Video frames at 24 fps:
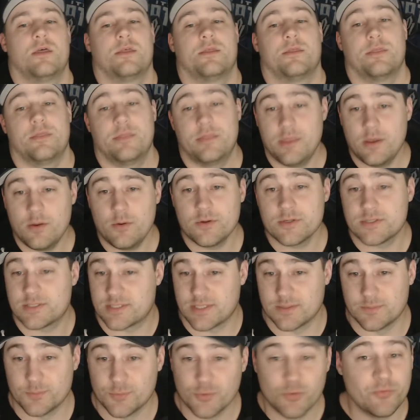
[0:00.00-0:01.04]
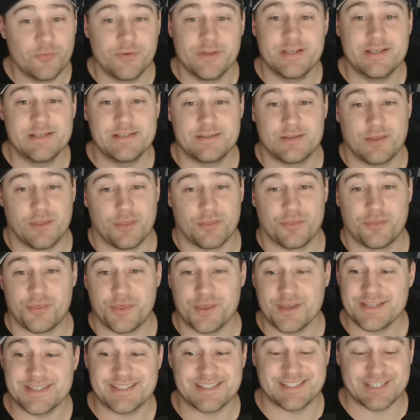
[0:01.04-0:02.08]
There are some movies
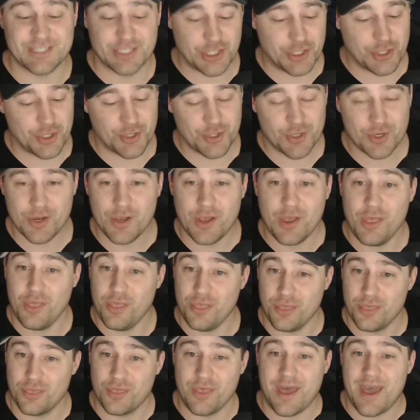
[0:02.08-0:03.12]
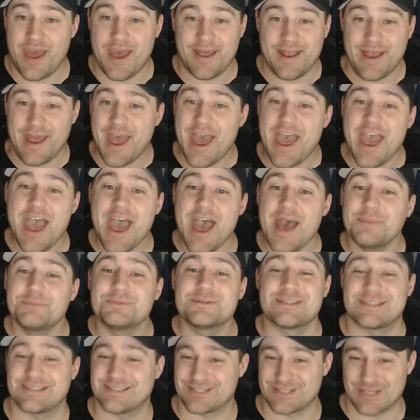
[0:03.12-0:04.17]
this year that
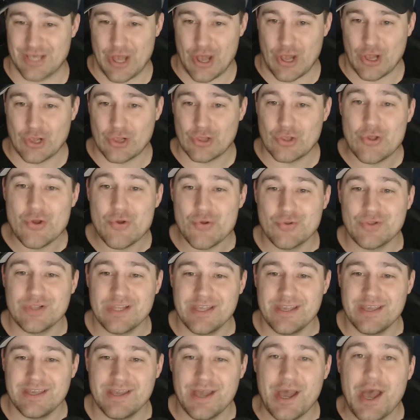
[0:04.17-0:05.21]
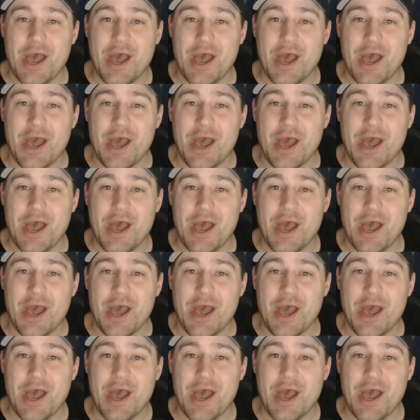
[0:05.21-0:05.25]
absolutely